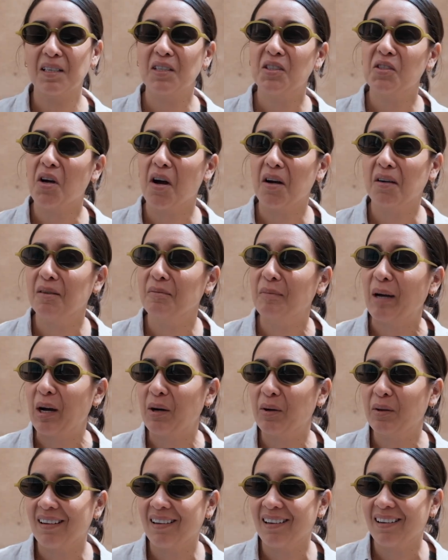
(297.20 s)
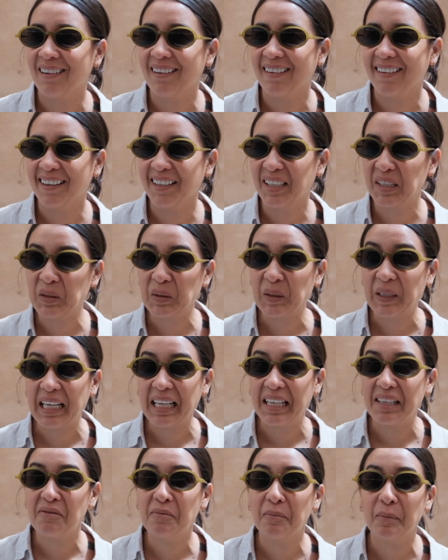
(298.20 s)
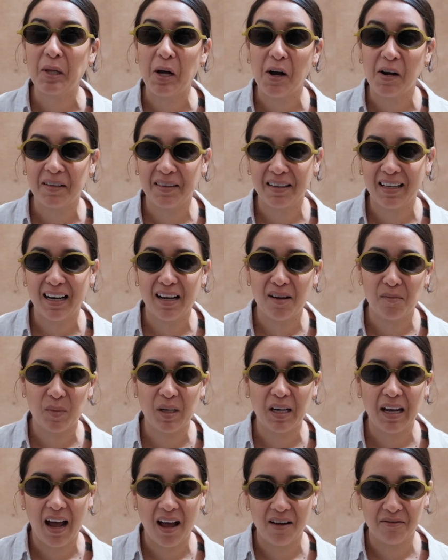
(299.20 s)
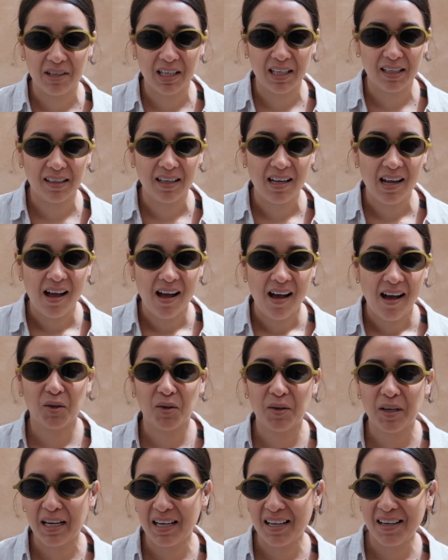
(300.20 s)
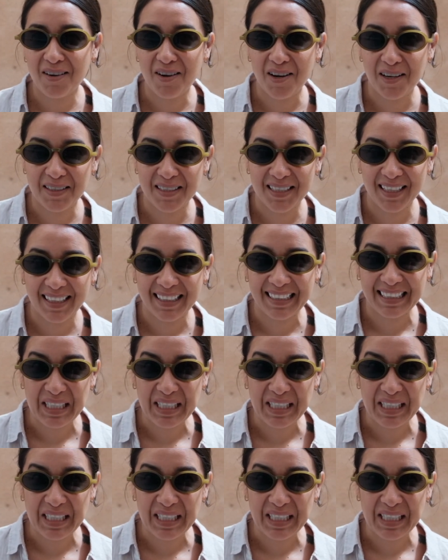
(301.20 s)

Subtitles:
to talk about a creative block that I've been having. Creating content